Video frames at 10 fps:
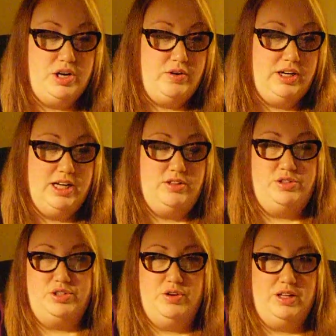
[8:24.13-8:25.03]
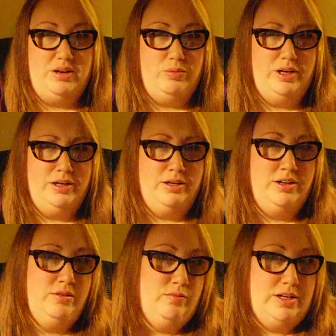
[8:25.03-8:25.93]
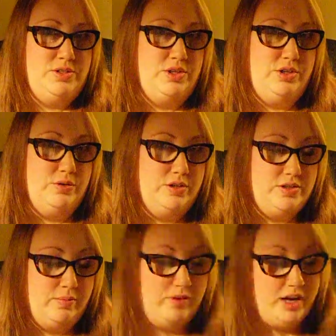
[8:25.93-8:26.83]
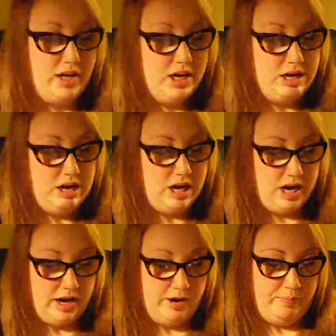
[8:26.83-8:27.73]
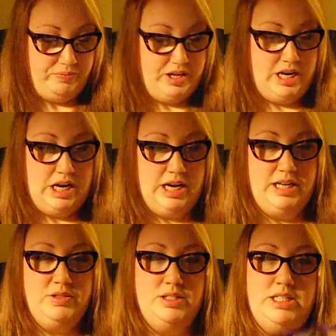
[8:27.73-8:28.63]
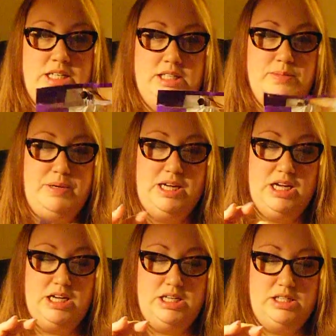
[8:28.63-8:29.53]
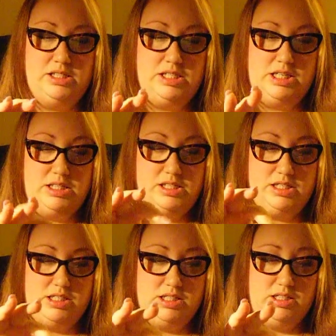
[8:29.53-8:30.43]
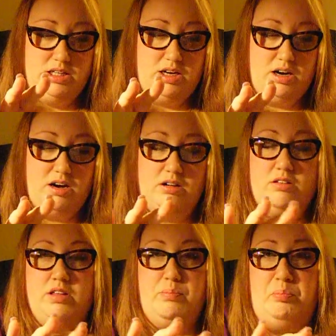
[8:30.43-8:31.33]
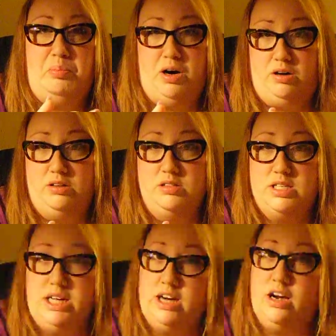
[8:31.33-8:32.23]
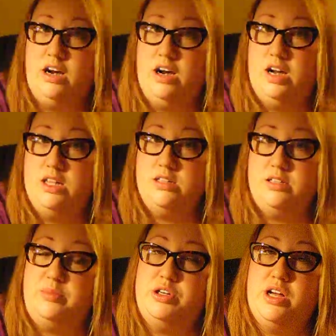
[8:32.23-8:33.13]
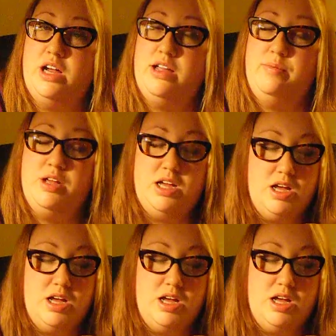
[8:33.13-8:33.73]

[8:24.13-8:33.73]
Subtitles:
So again, there's no like weird residue or something. And I use these because it's hotter than balls here in the summertime.